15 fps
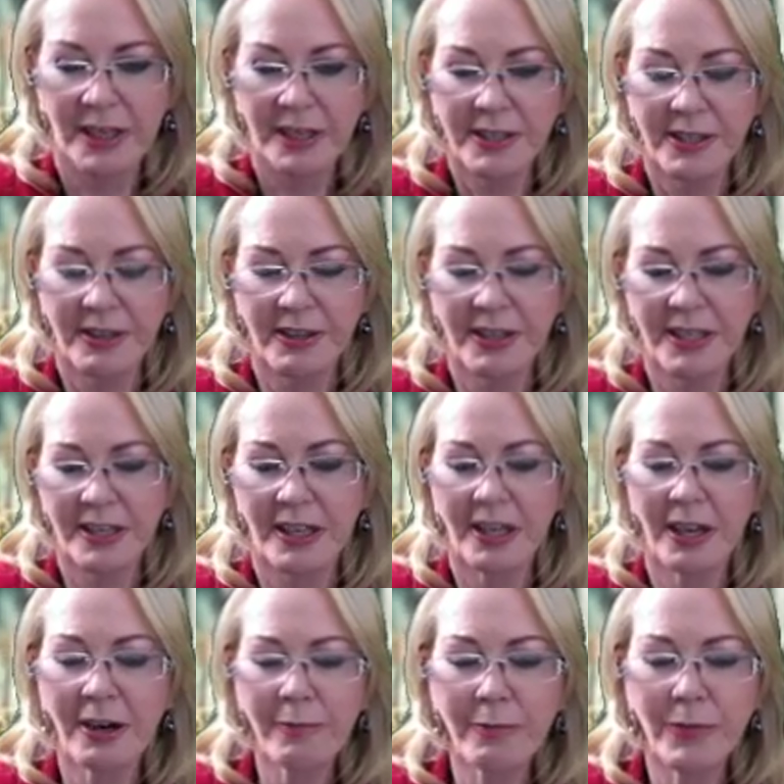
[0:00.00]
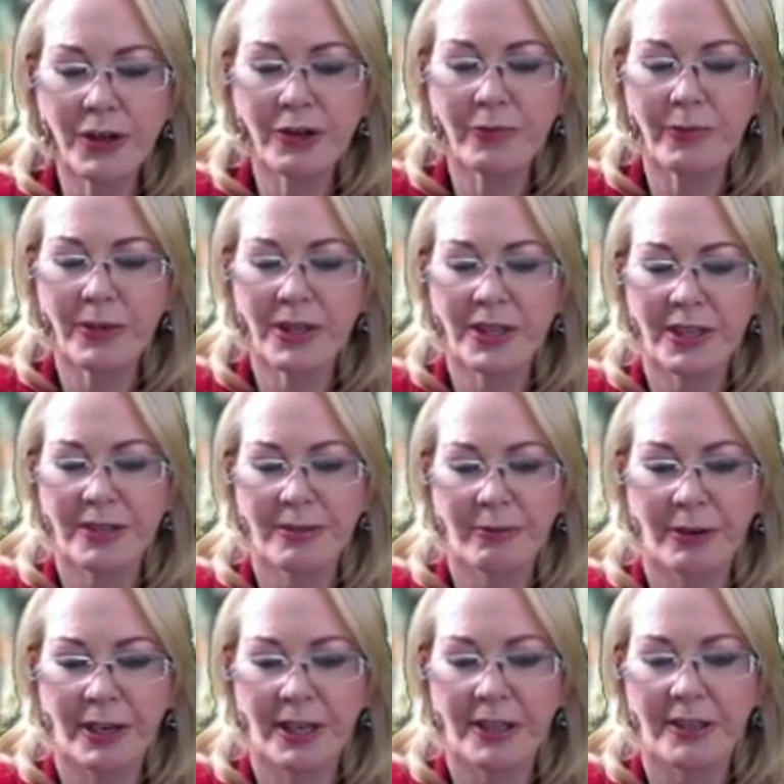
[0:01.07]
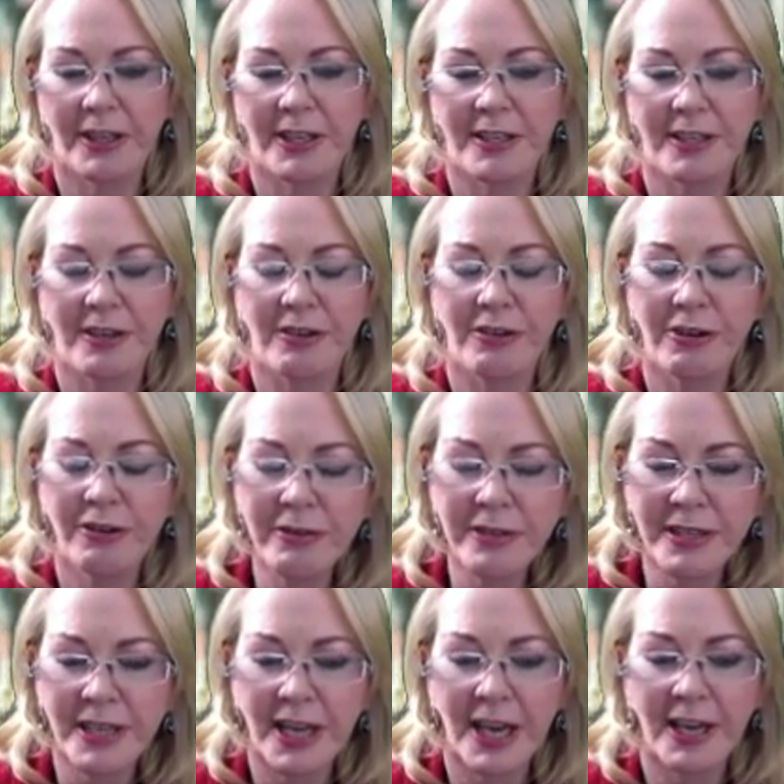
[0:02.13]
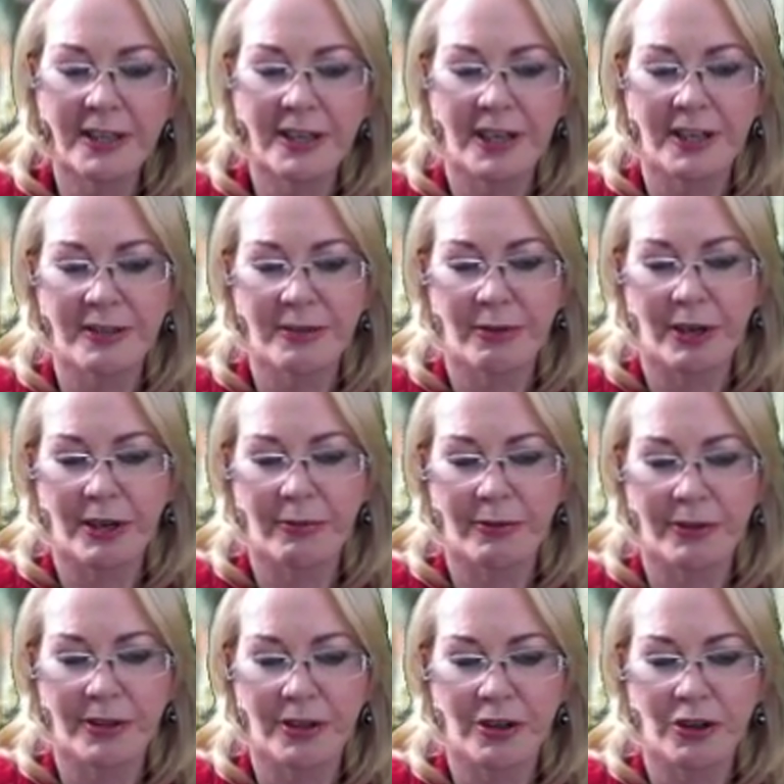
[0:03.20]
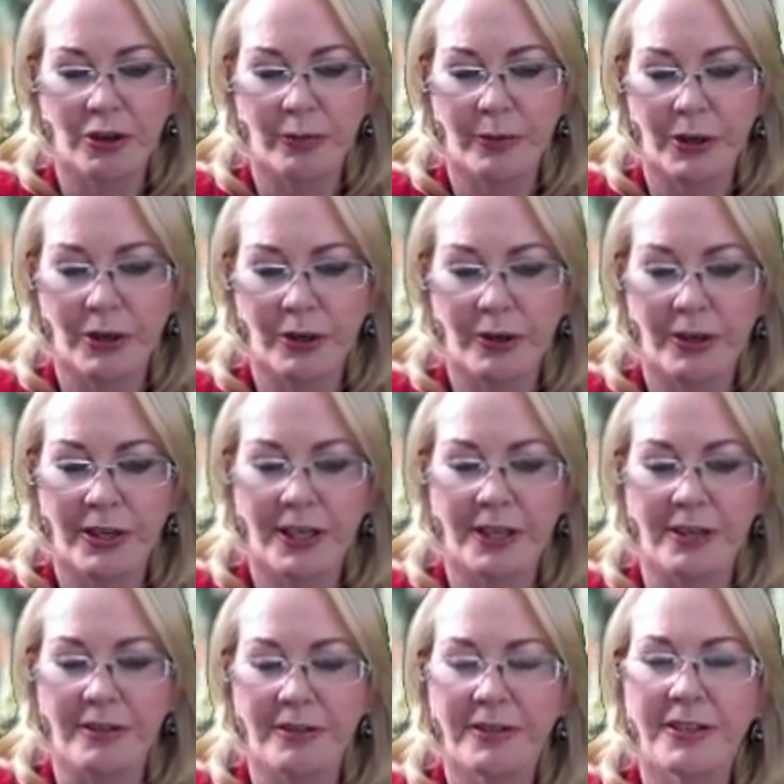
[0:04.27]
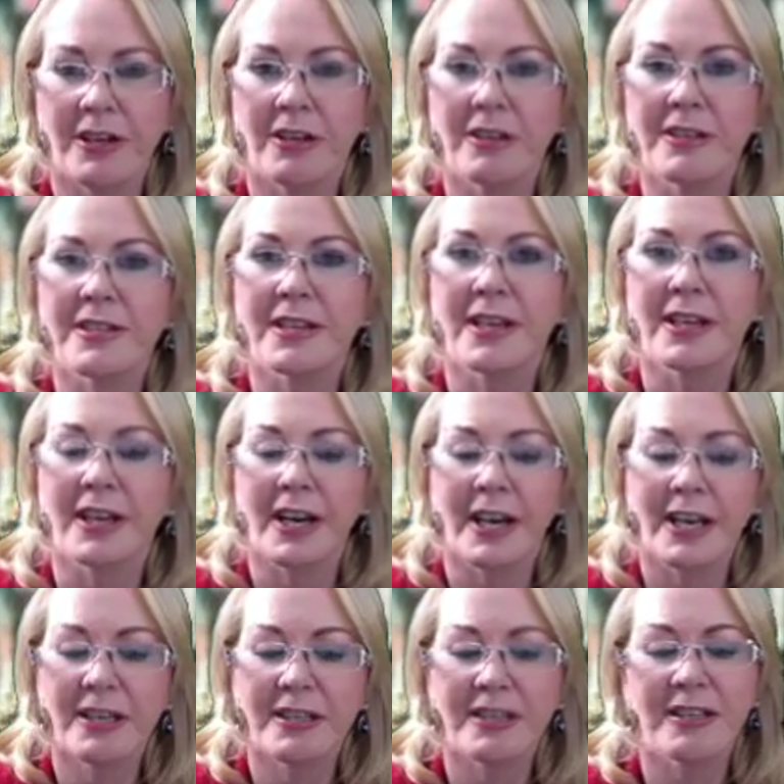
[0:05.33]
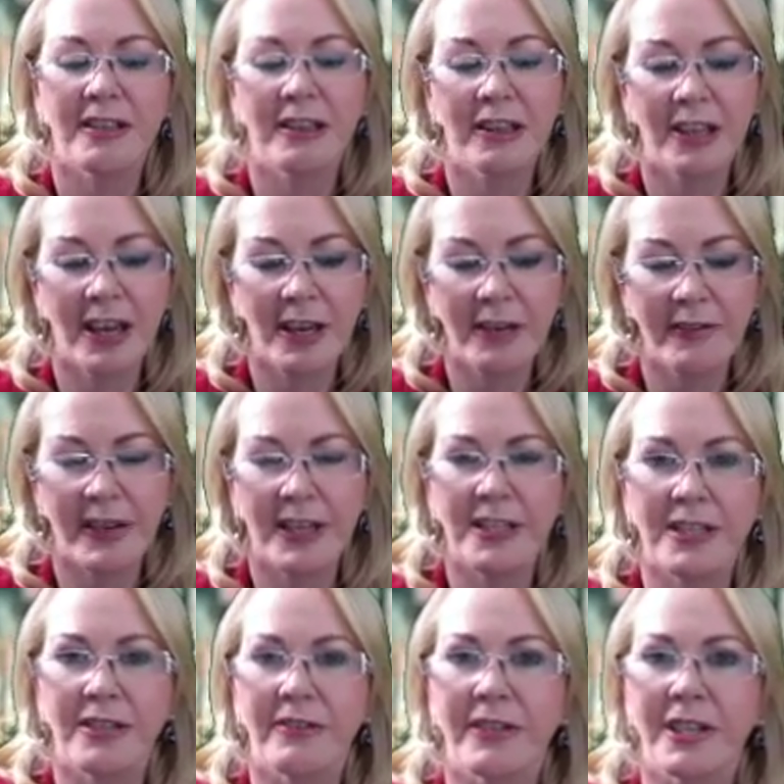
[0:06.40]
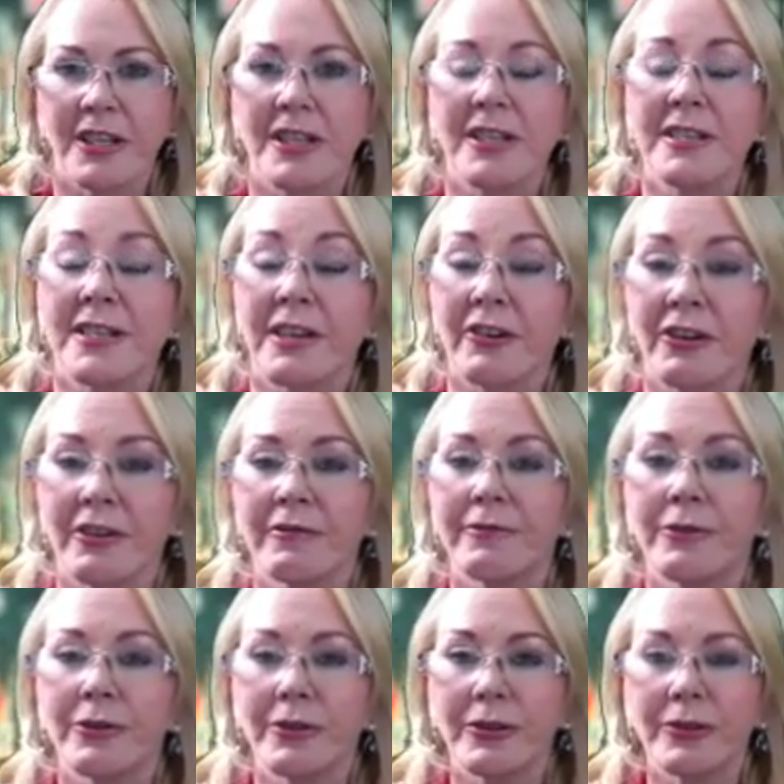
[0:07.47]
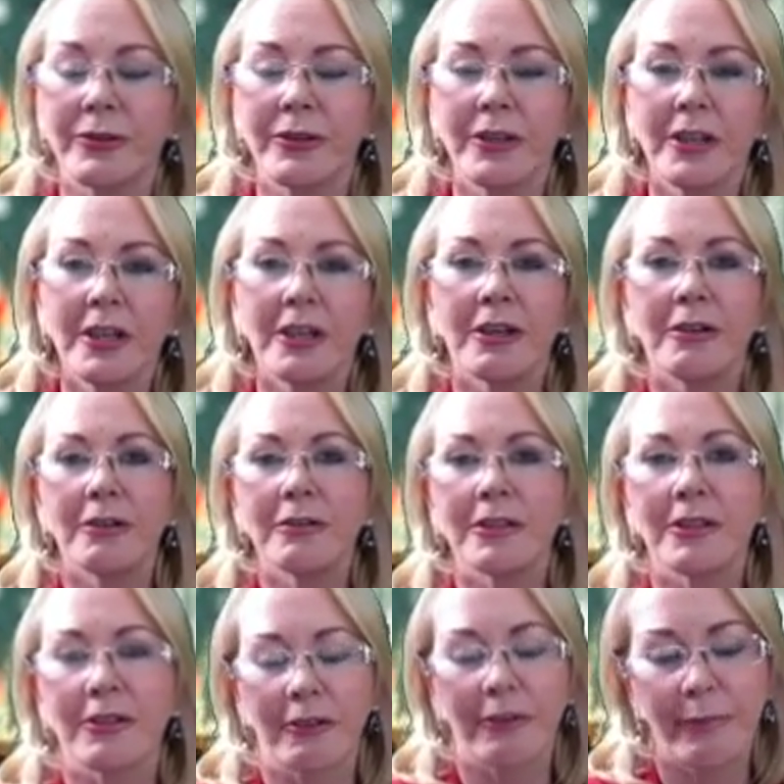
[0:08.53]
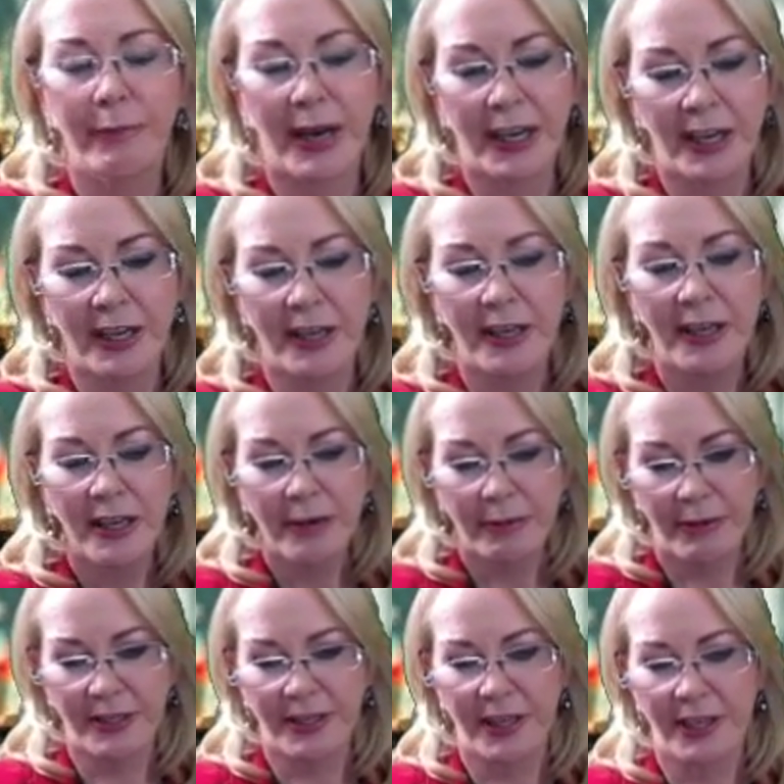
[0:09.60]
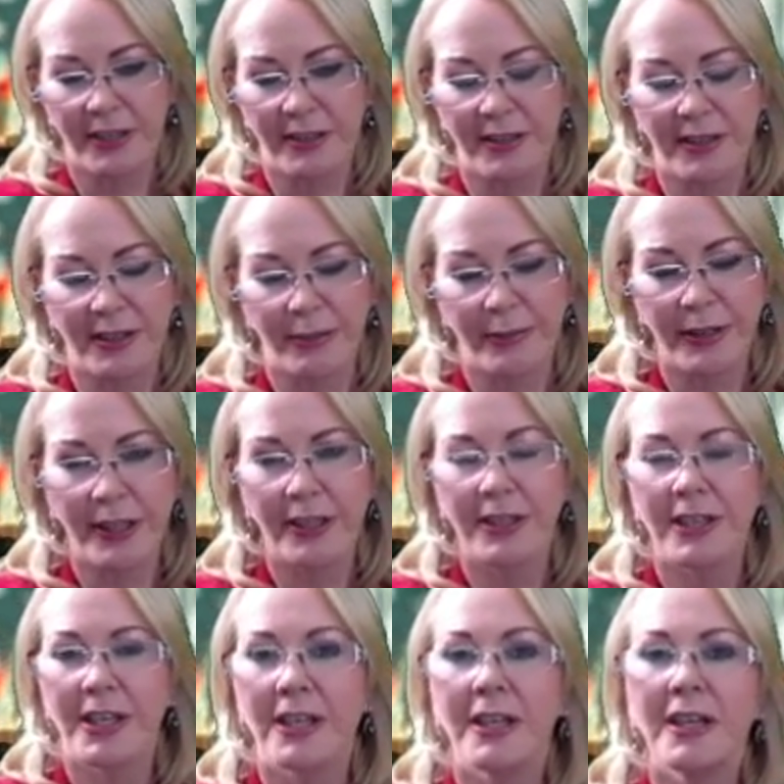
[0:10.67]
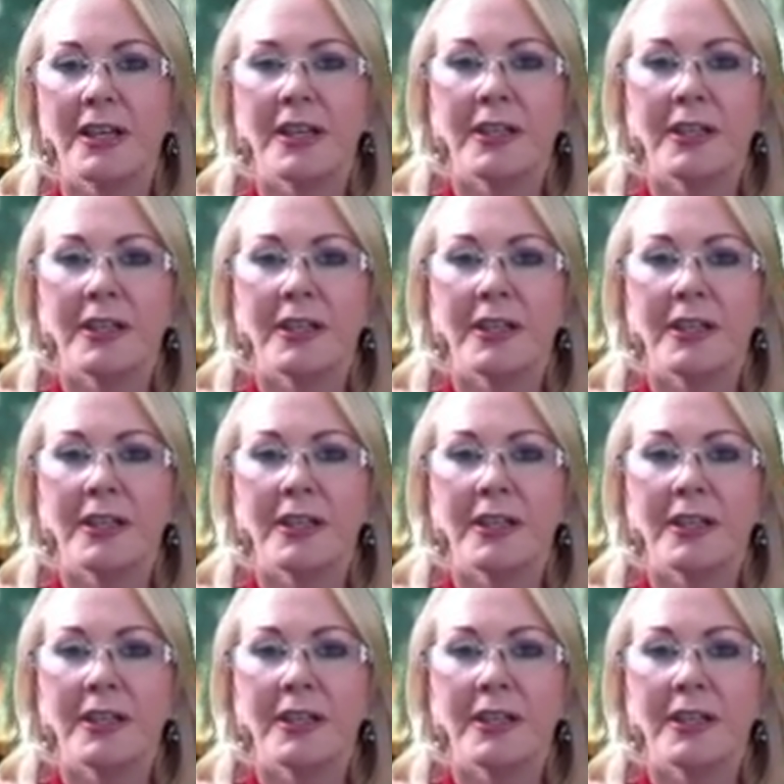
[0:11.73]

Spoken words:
So there's a lot of movement this week. There's a new start next week with the new moon in your solar second house. There's a lot of activity in this area for you, all to do with money, possession, stability.